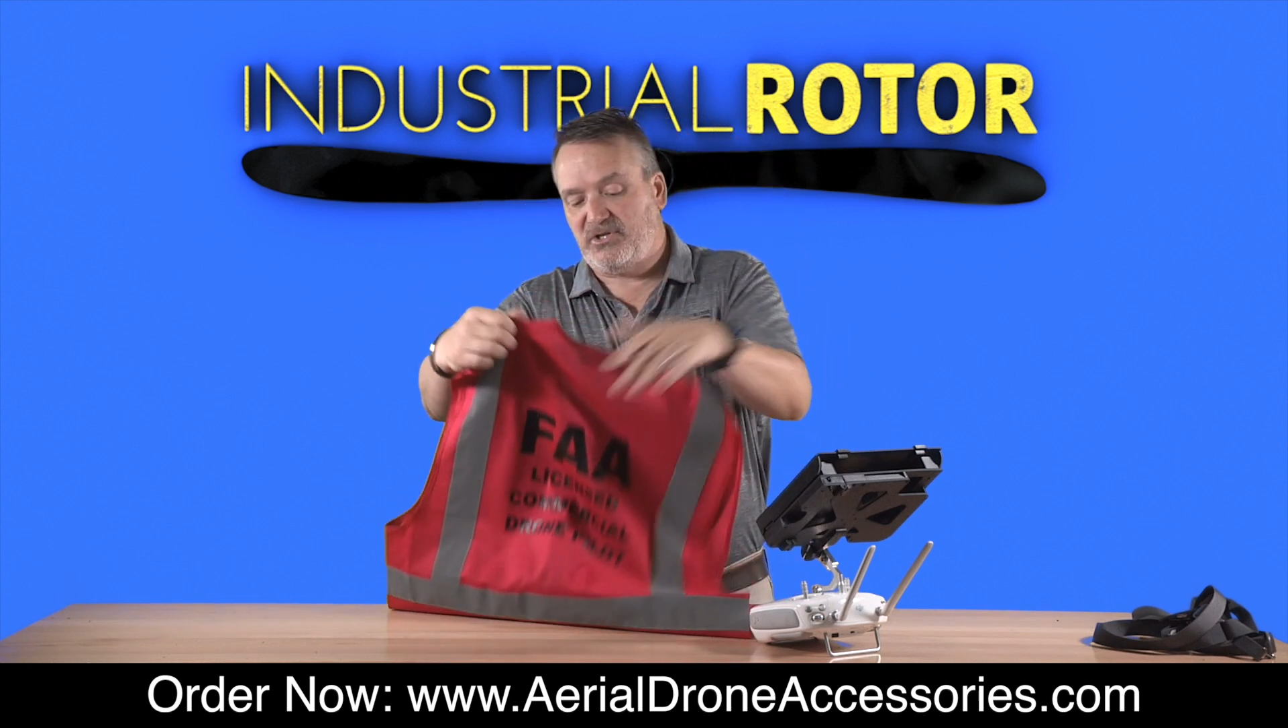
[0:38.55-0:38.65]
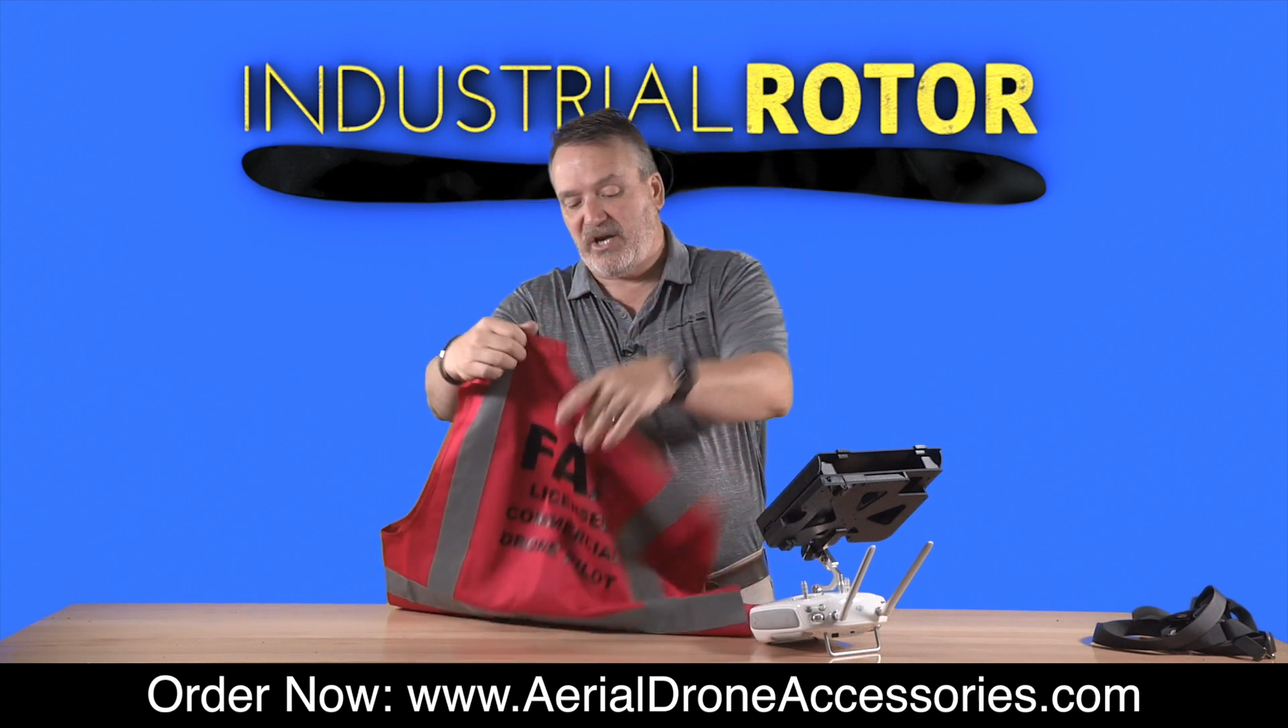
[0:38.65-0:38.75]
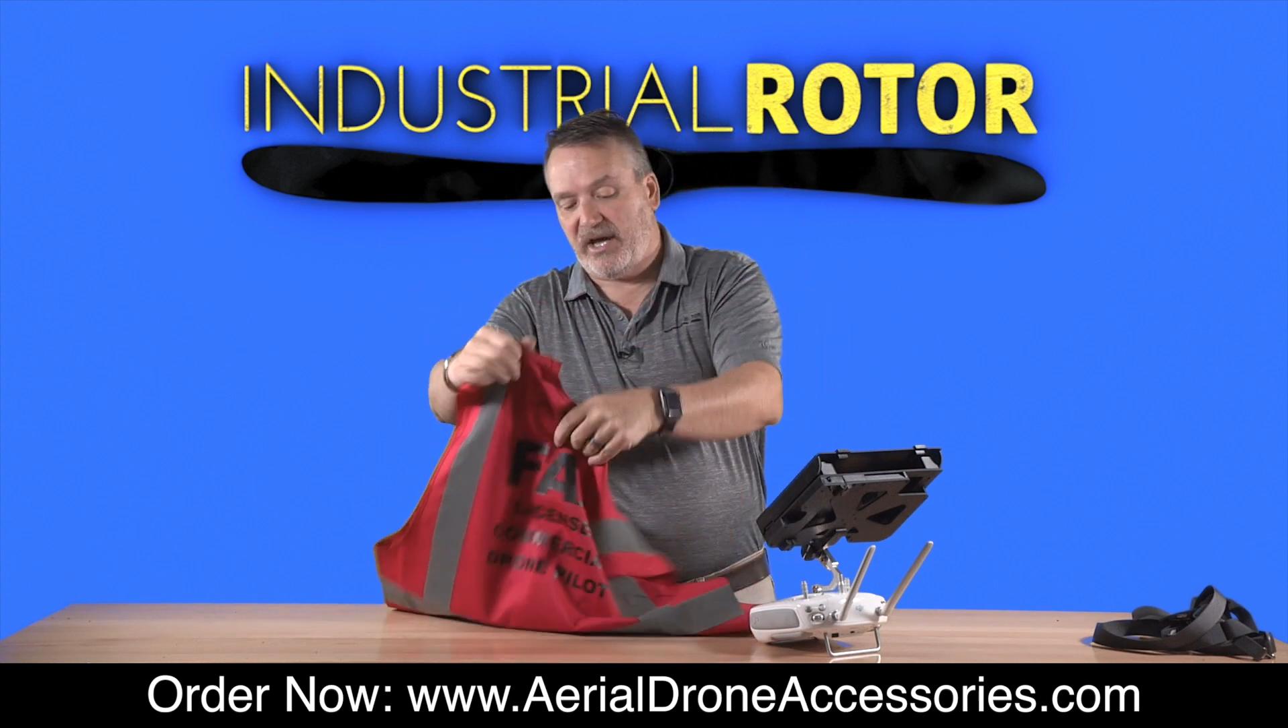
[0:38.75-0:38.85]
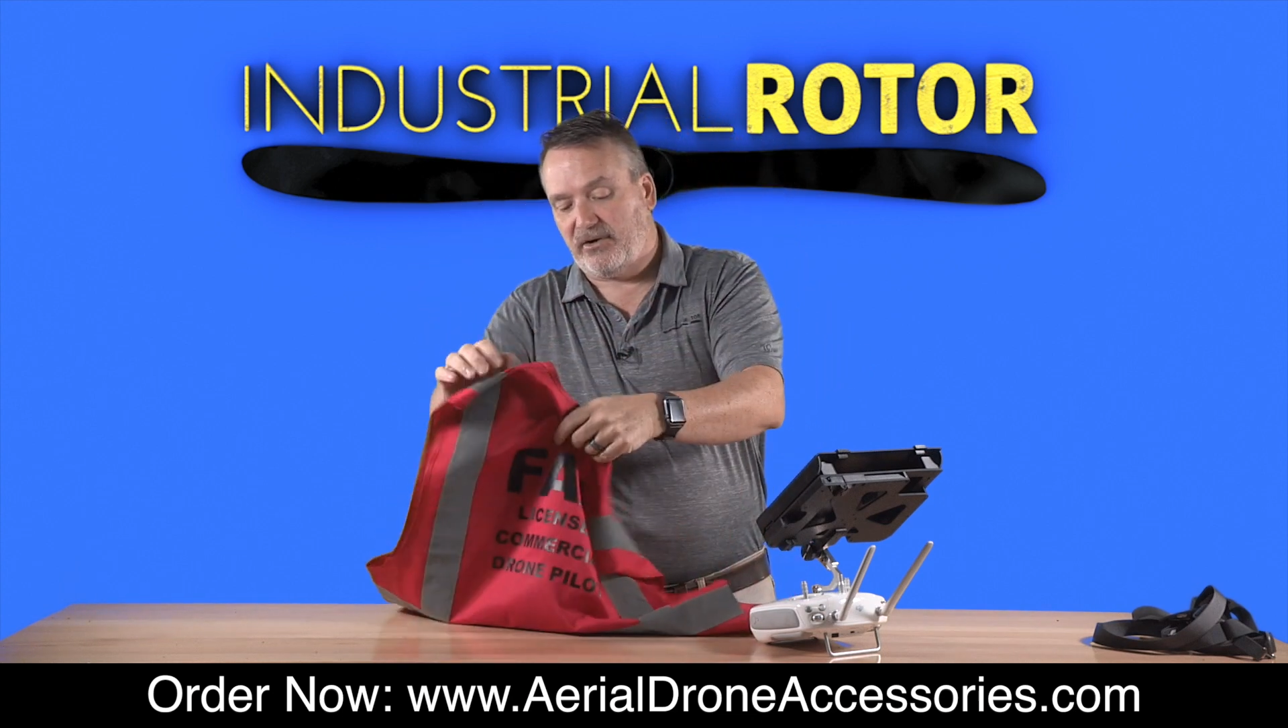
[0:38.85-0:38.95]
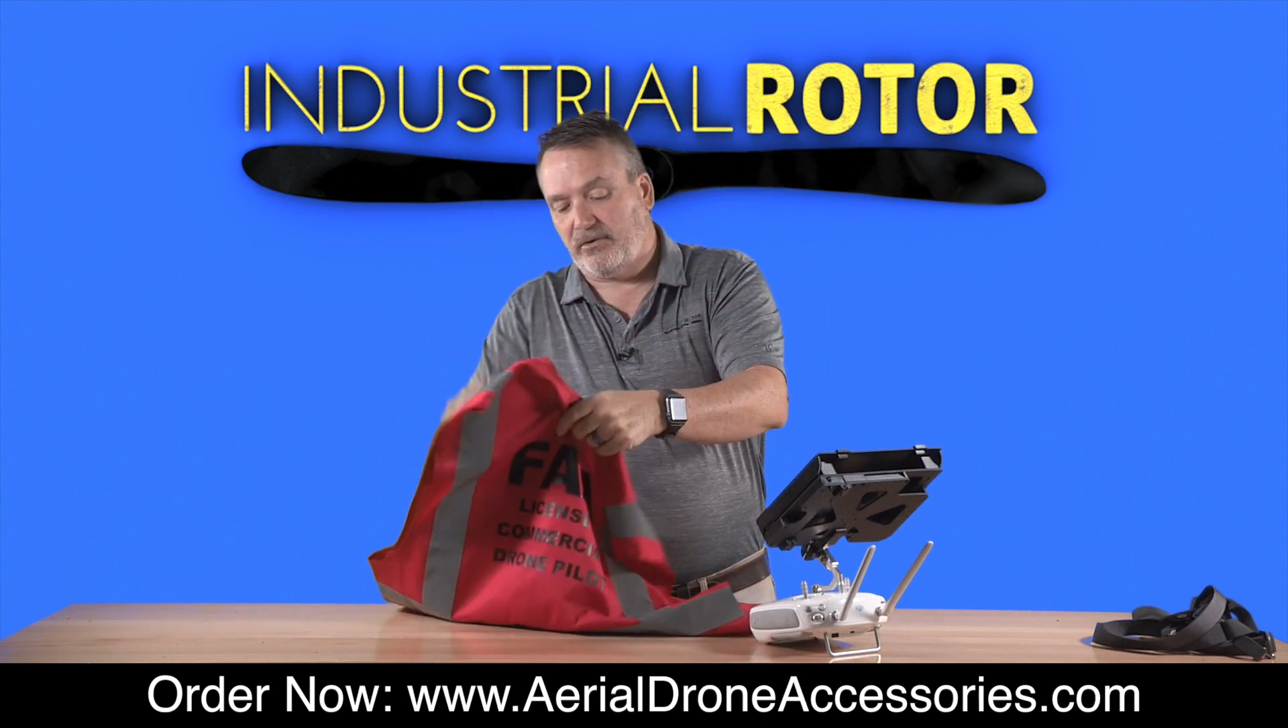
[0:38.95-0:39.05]

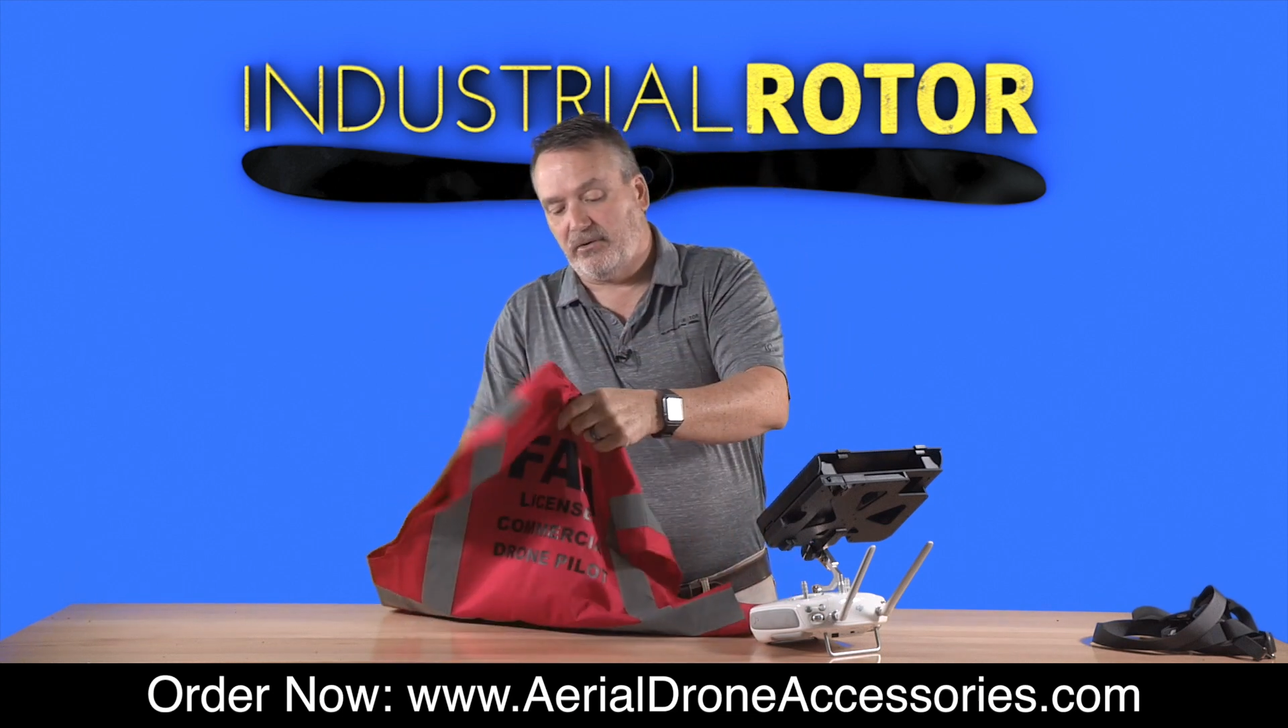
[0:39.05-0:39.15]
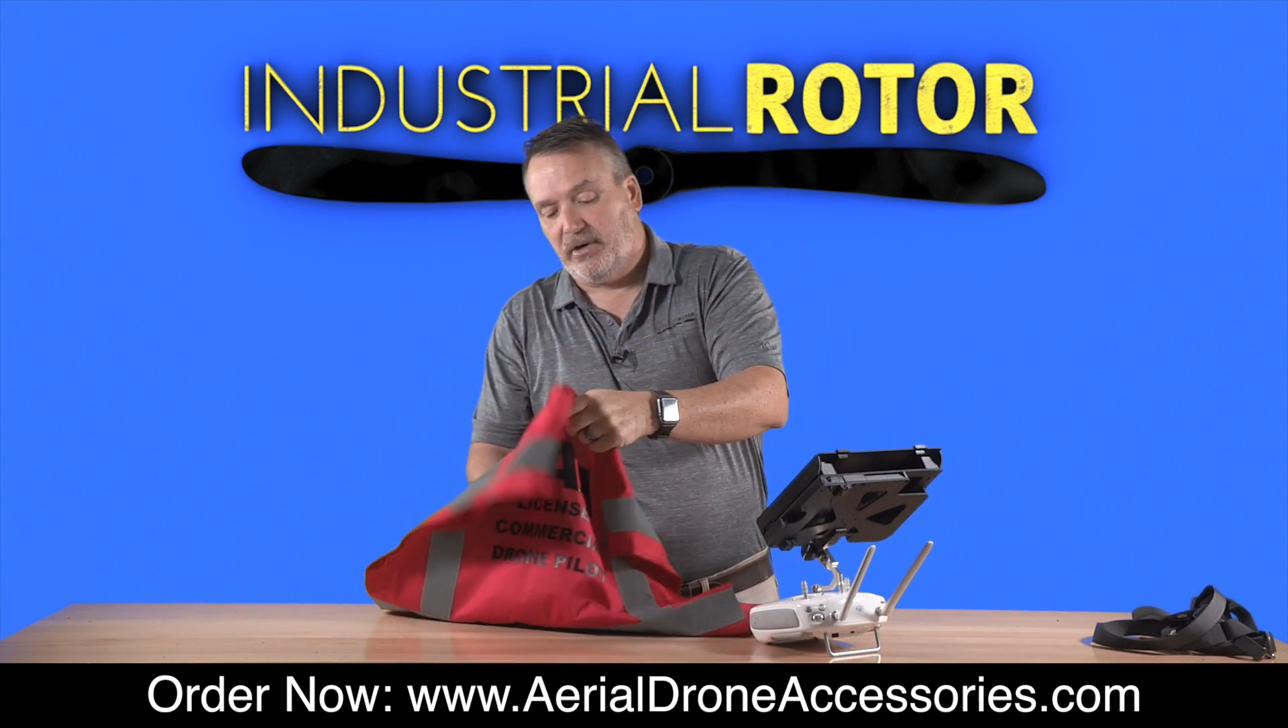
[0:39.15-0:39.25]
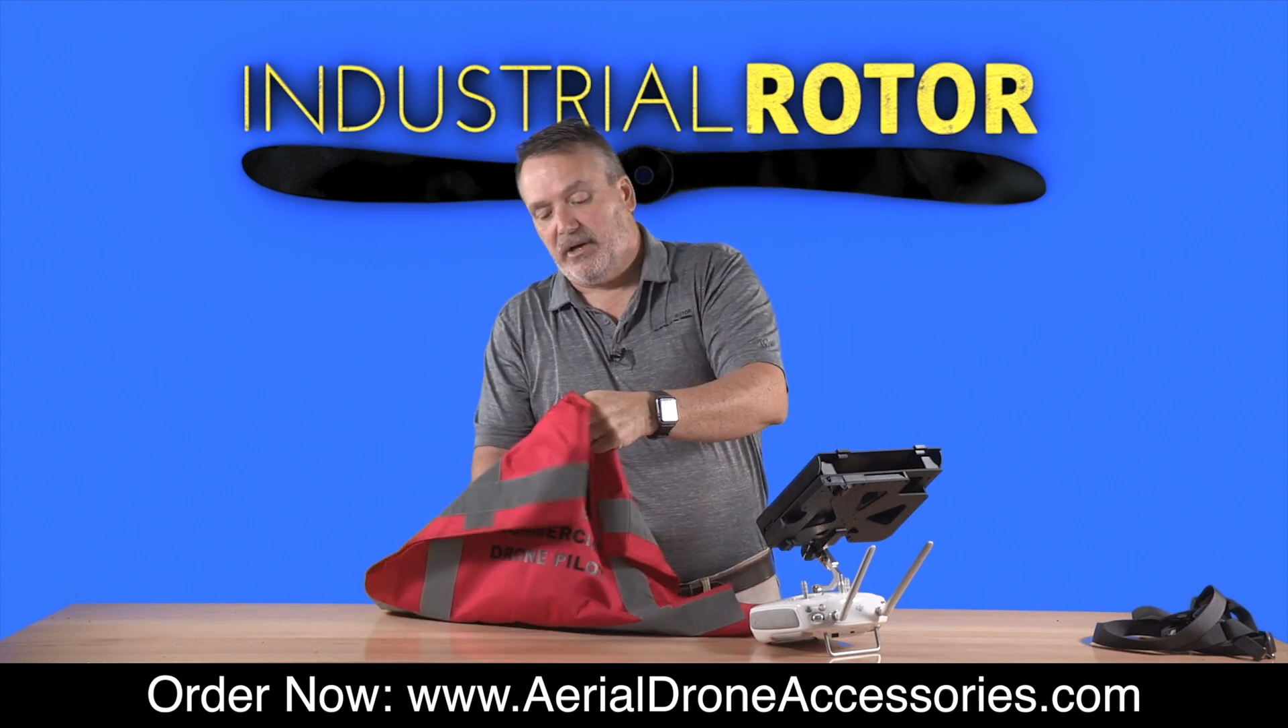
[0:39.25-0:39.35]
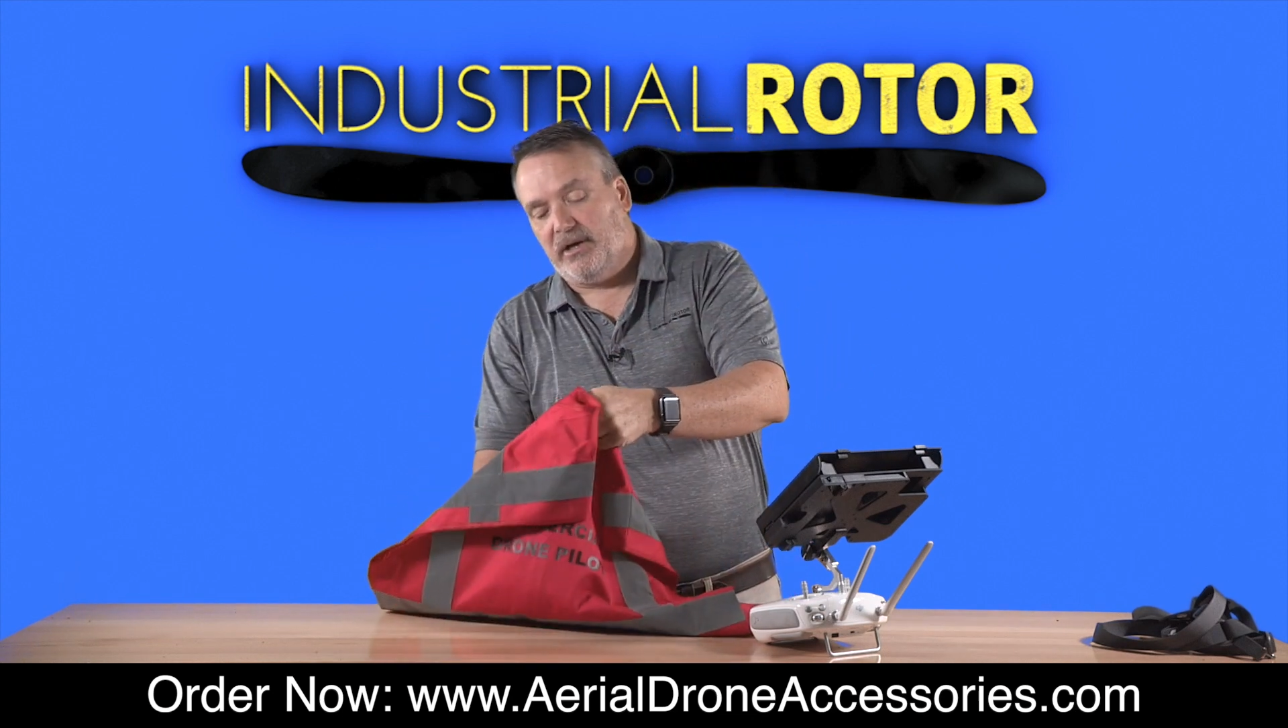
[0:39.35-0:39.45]
chatter.